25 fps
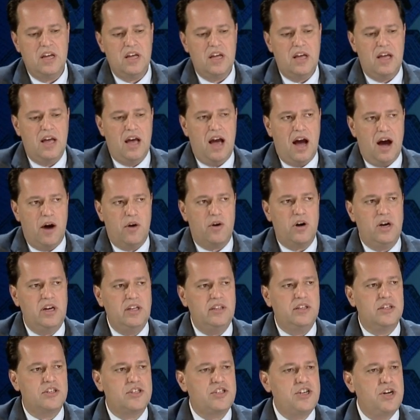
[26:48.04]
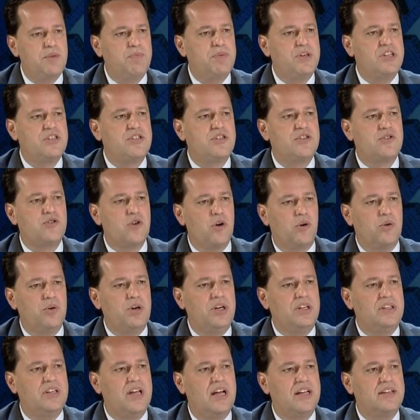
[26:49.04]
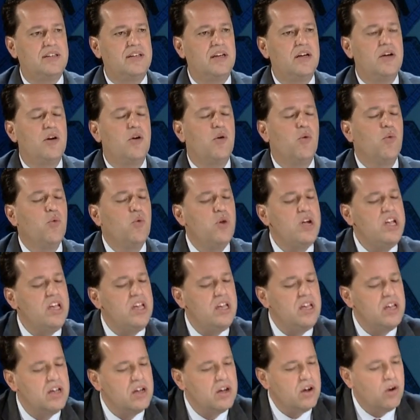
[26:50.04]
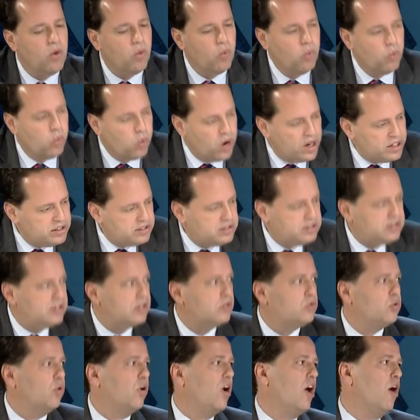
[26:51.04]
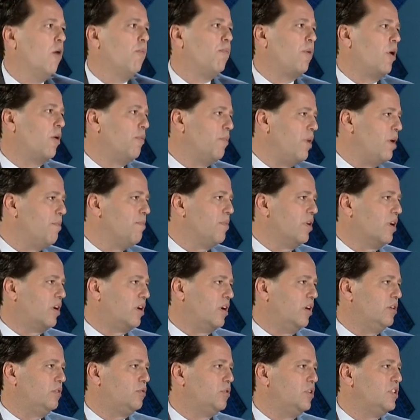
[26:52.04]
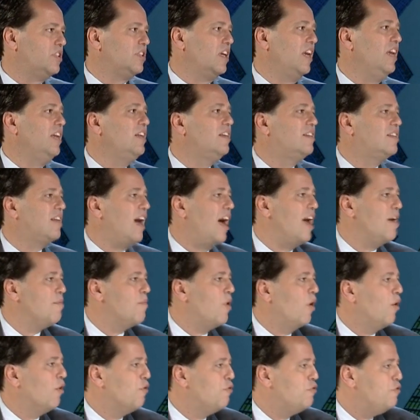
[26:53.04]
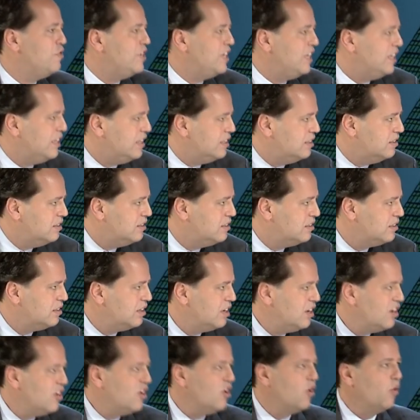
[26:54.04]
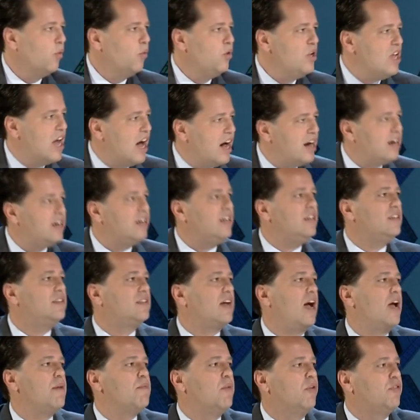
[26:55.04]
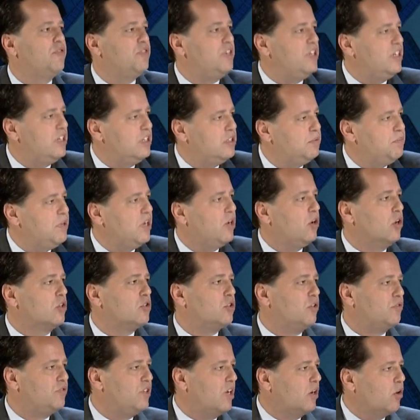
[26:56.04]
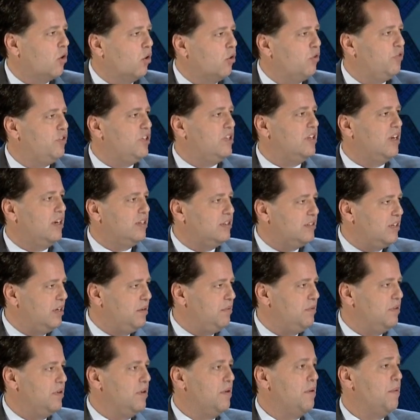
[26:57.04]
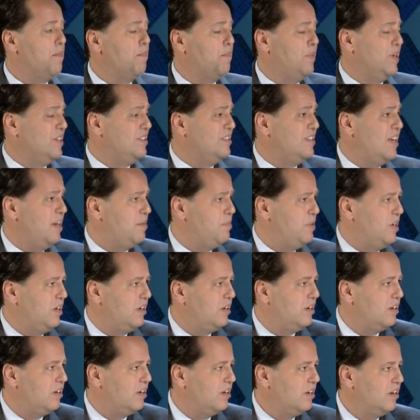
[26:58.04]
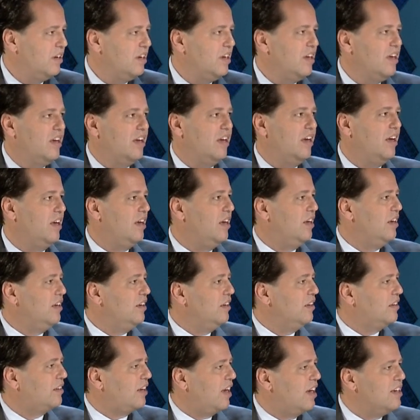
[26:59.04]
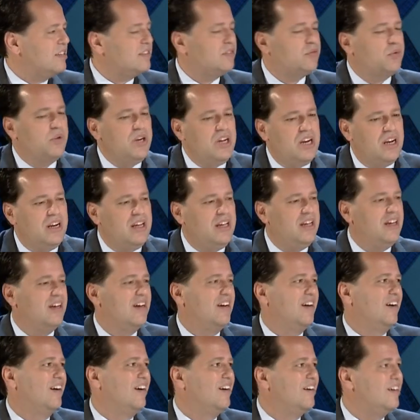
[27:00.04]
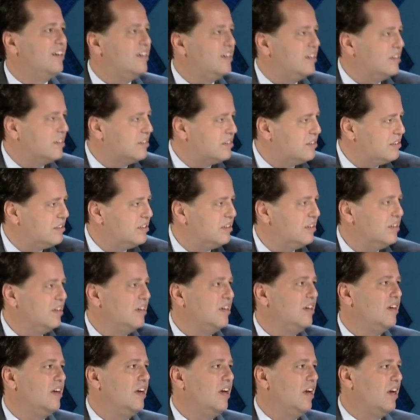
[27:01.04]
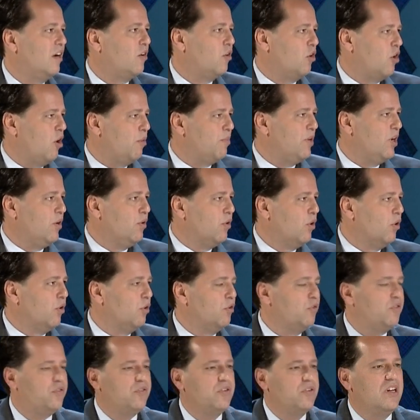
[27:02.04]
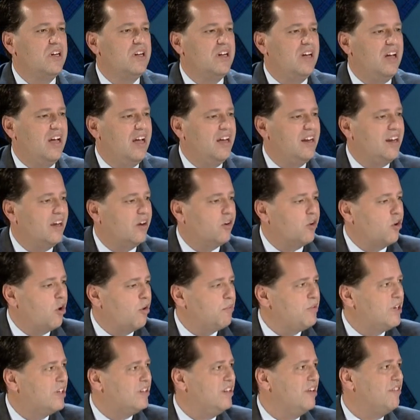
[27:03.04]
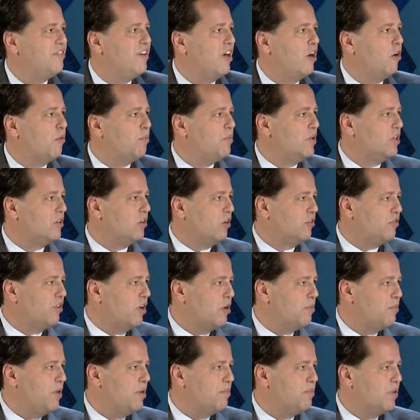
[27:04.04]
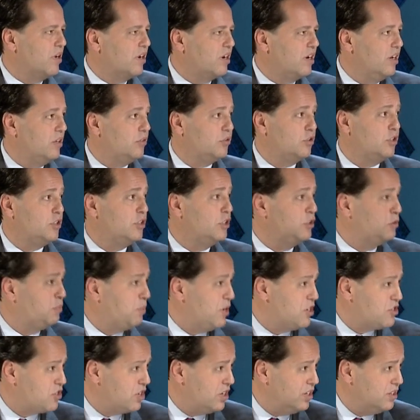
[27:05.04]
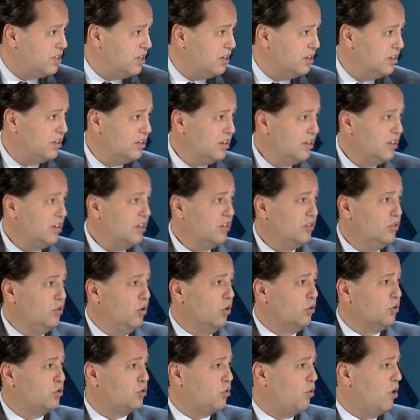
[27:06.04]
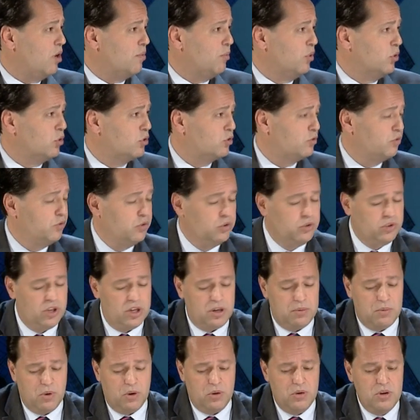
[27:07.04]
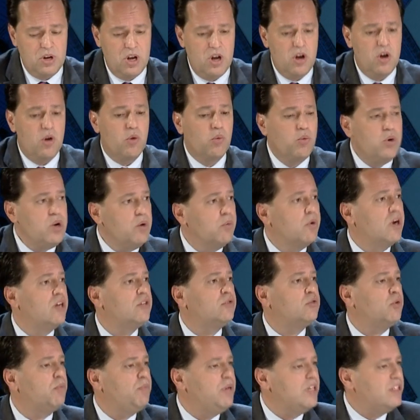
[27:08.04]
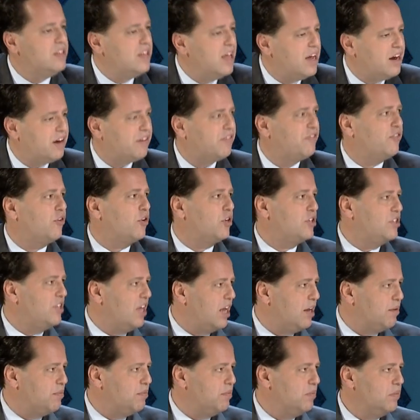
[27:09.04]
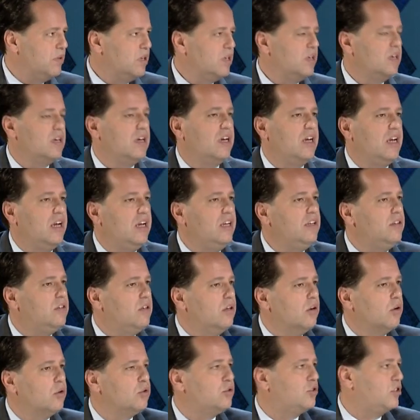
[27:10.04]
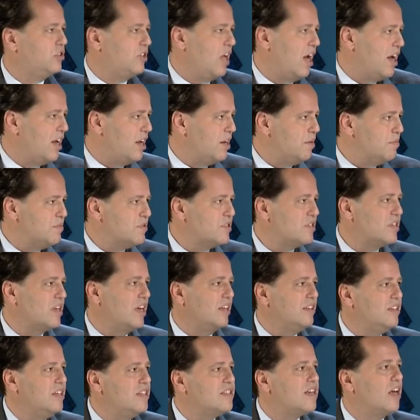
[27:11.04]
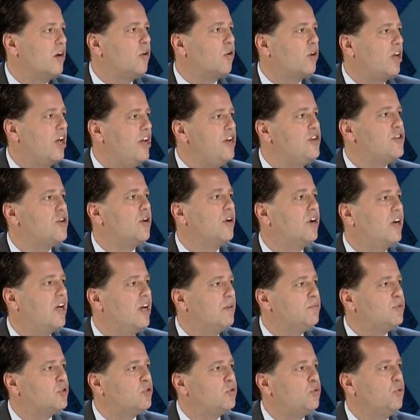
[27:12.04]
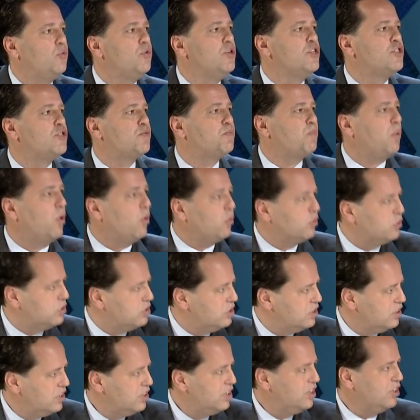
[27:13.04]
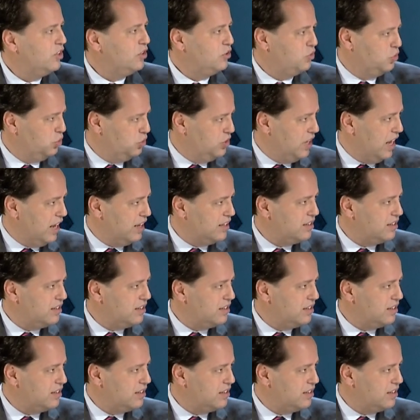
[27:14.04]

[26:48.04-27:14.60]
our leadership is showing that we want to help our member countries in time of need. We are in time of need because of the COVID-19 pandemic. It has really hurt economic growth and economic development of our member countries, especially those who are most vulnerable. We want to be there for them in those times, and this allocation comes to respond to that.